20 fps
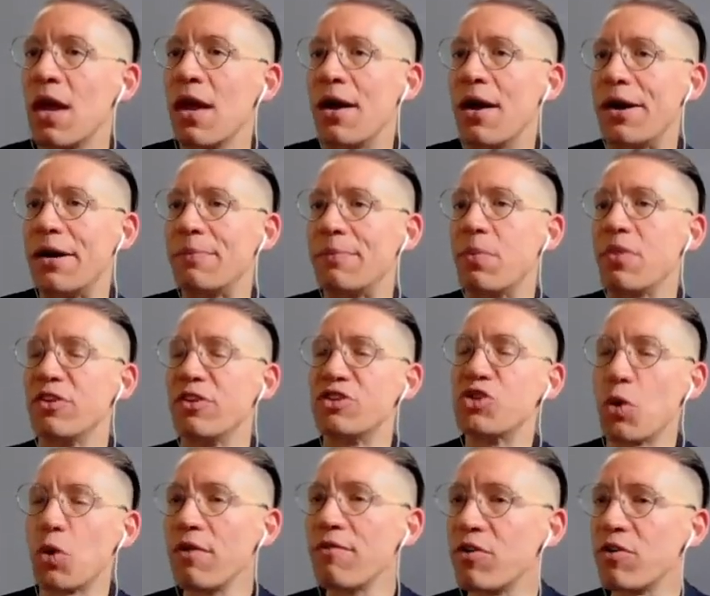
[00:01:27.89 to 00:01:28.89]
Um, the
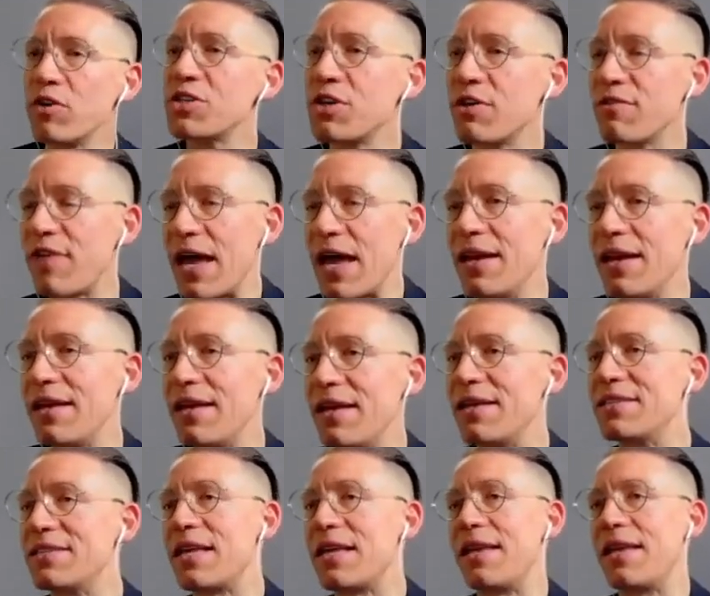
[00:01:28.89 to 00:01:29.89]
short version of that
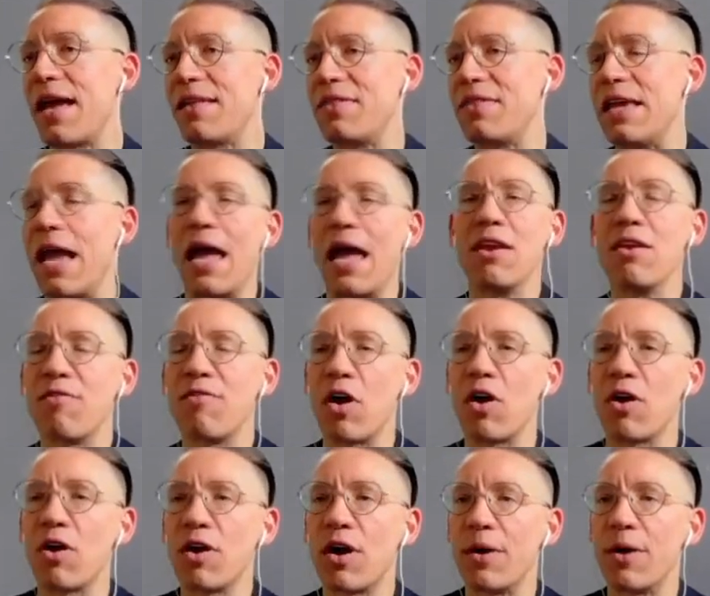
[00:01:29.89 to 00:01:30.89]
is that at the end of
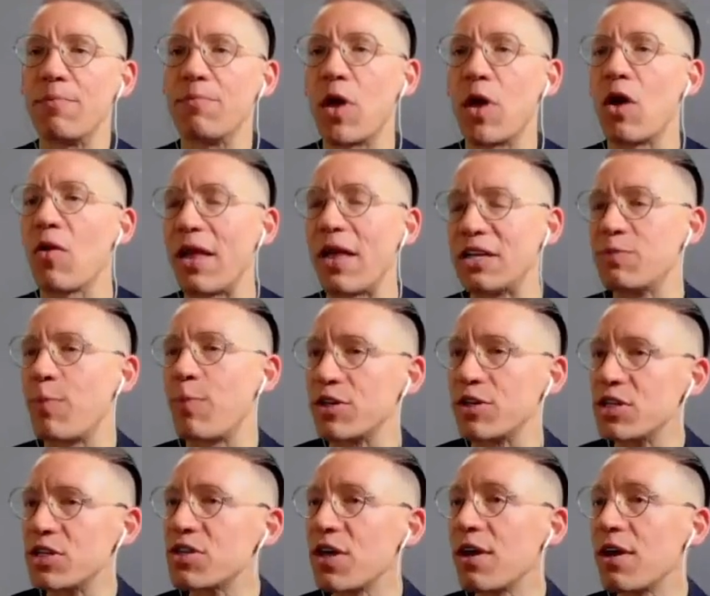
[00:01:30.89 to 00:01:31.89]
our um, our last
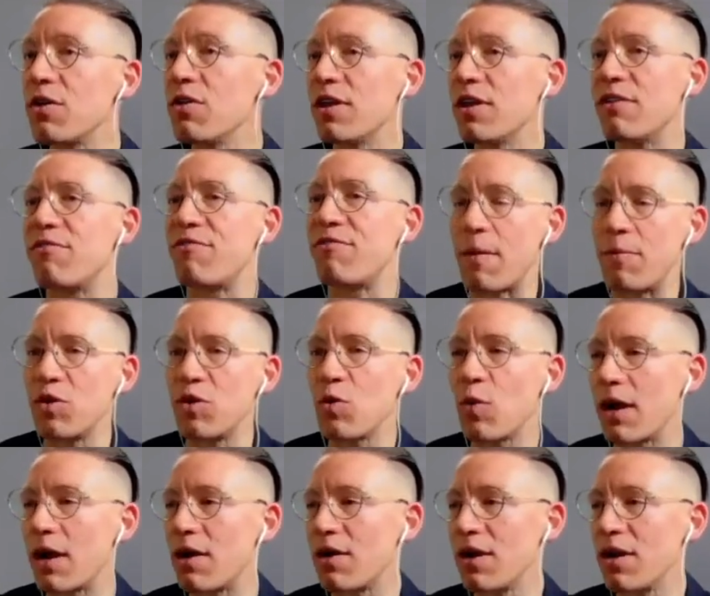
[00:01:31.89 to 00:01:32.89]
budget cycle in
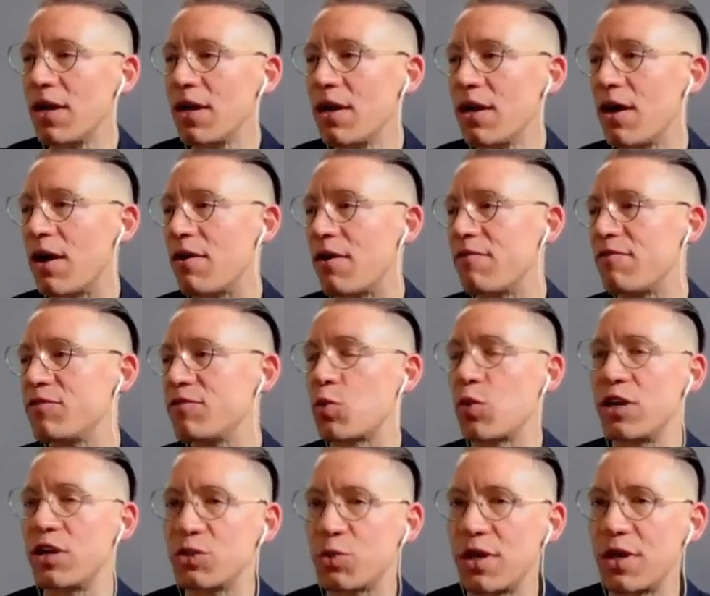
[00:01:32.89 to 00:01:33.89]
February of
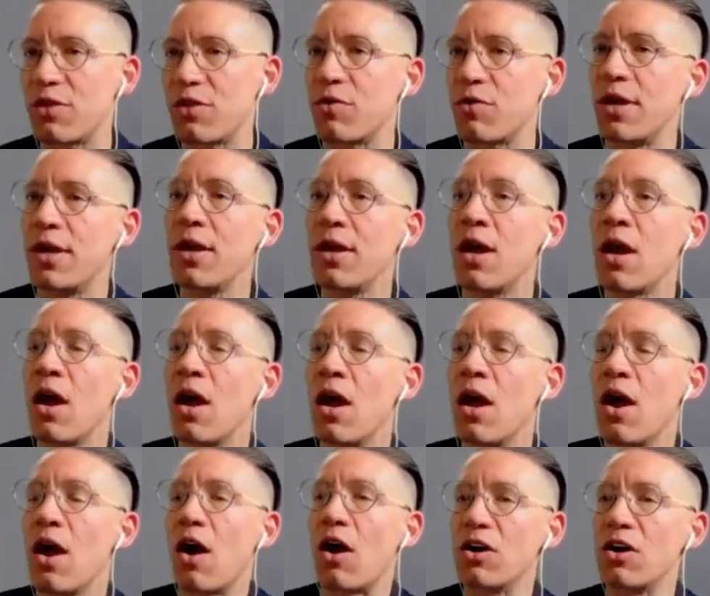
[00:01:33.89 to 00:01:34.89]
2023,
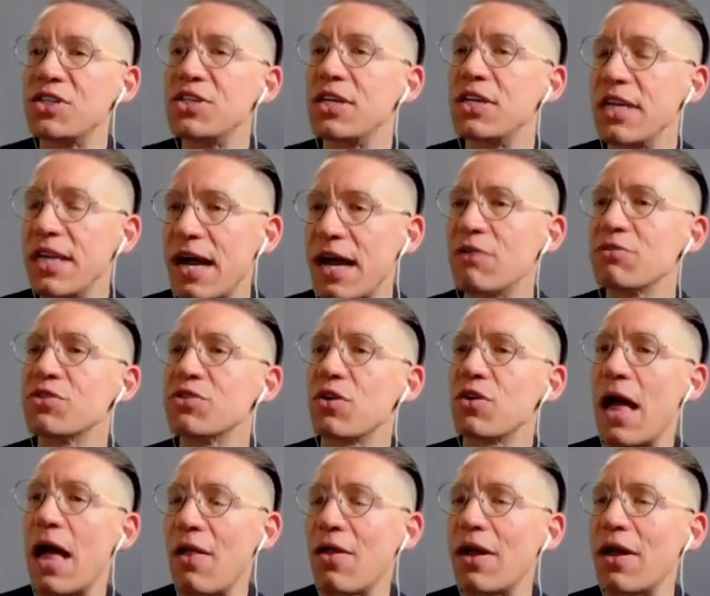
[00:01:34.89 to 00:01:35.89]
our city council
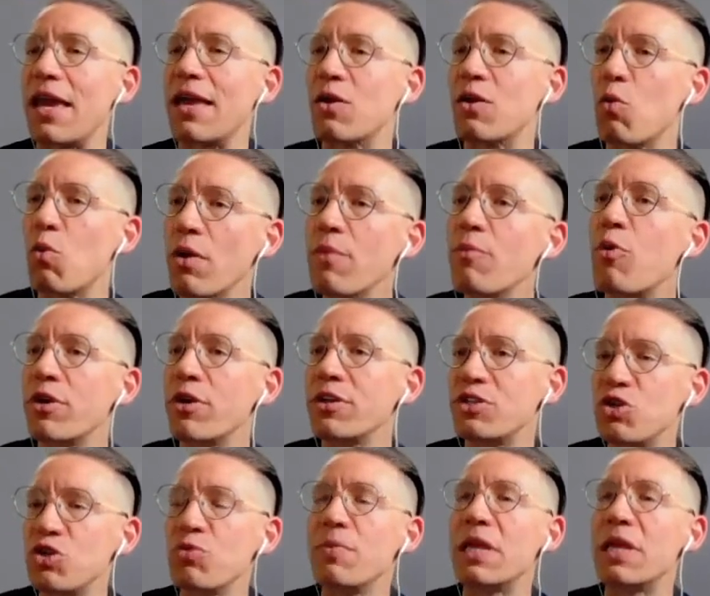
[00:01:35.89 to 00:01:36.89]
allocated
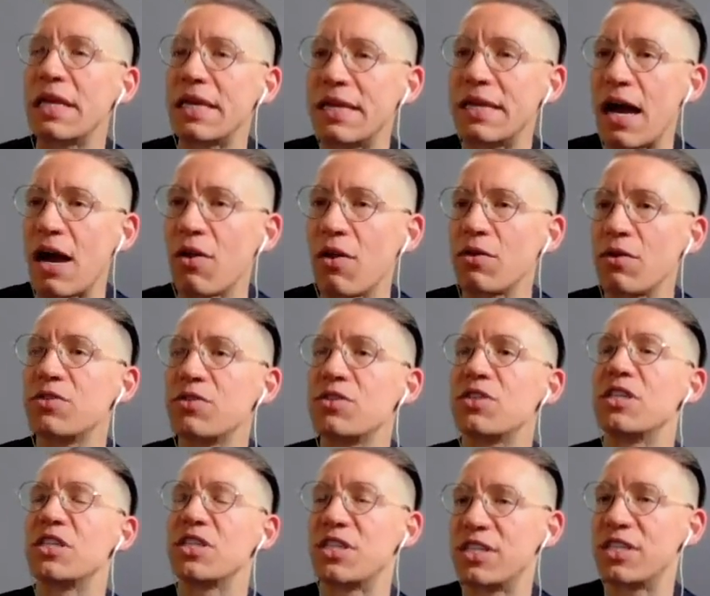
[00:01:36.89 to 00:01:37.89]
$1.2 million
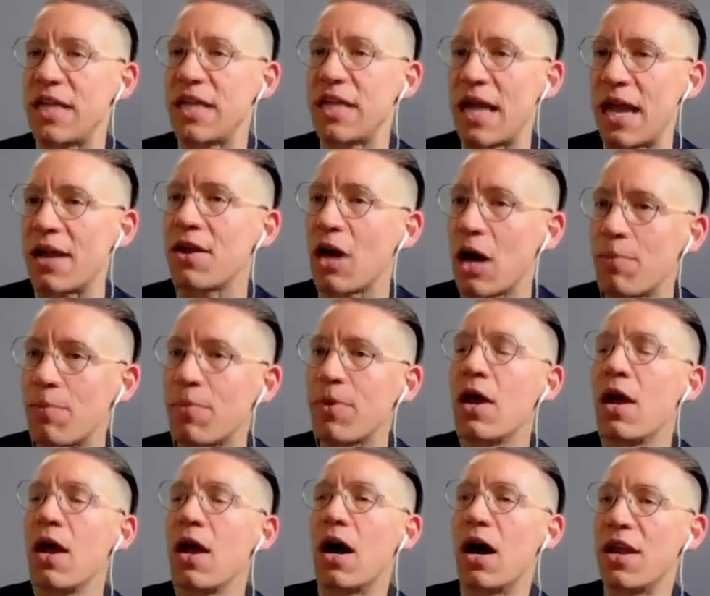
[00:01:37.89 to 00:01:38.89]
to stand up
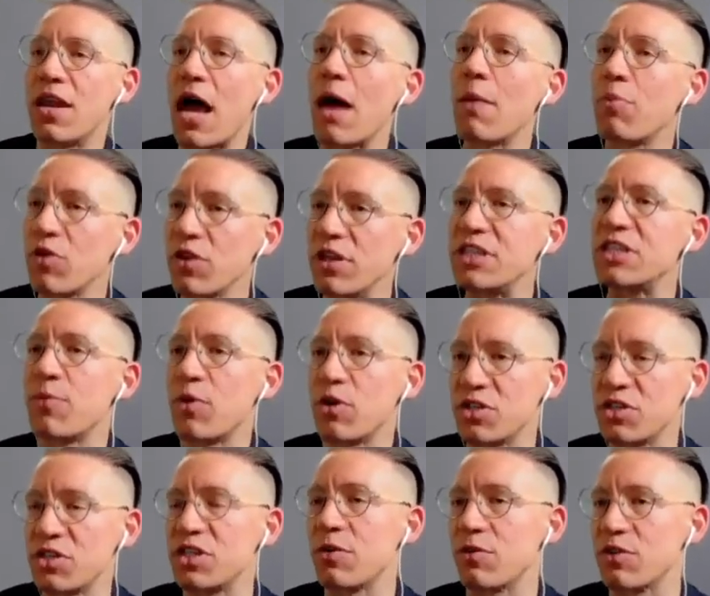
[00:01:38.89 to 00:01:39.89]
a non police
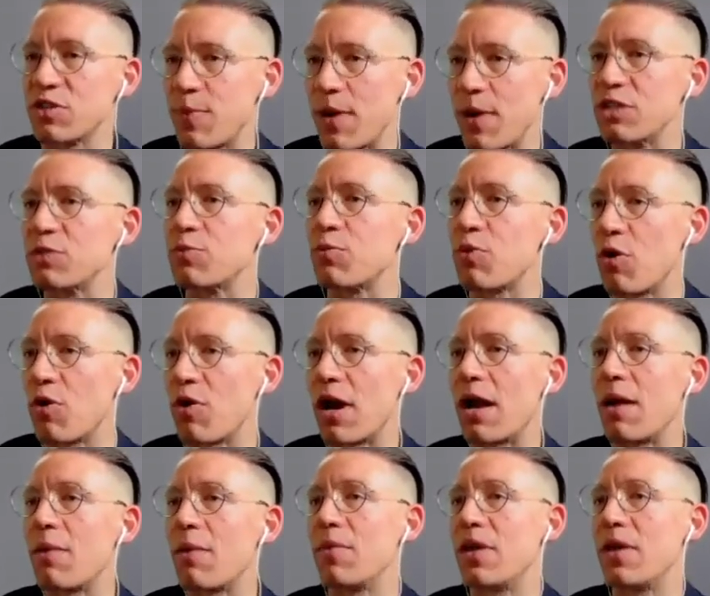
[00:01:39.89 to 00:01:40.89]
emergency response
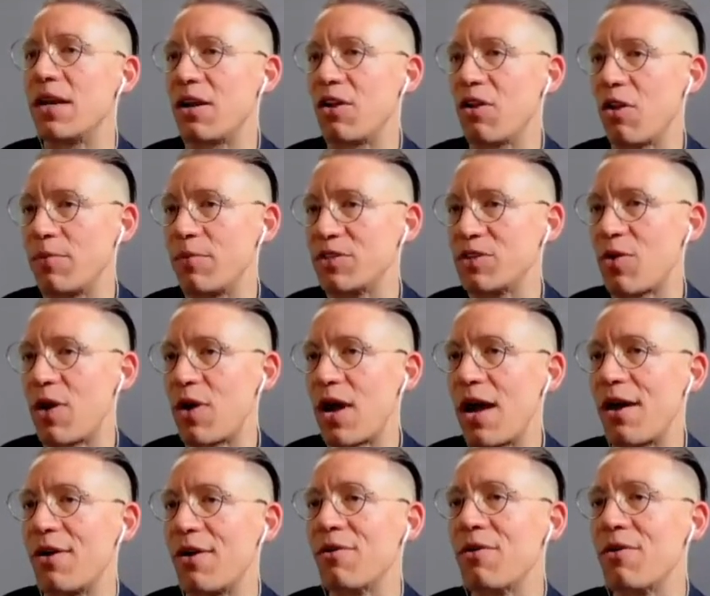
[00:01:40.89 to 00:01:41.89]
program in Columbus,
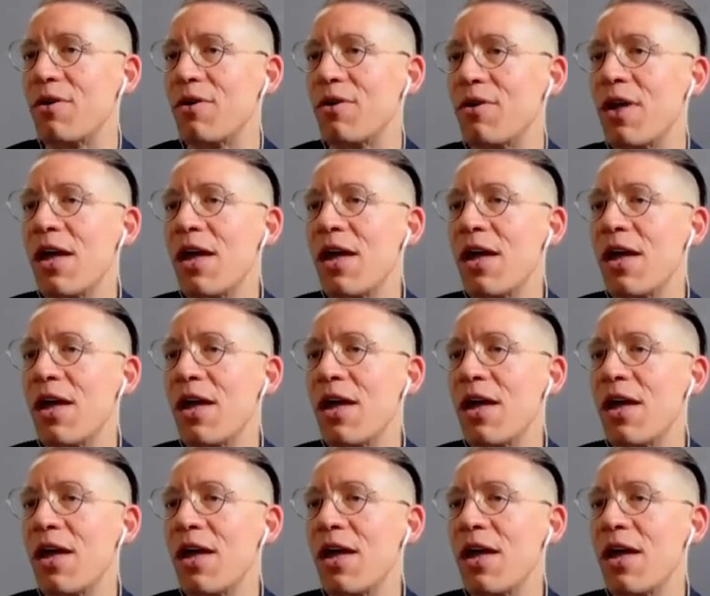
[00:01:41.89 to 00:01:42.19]
Ohio.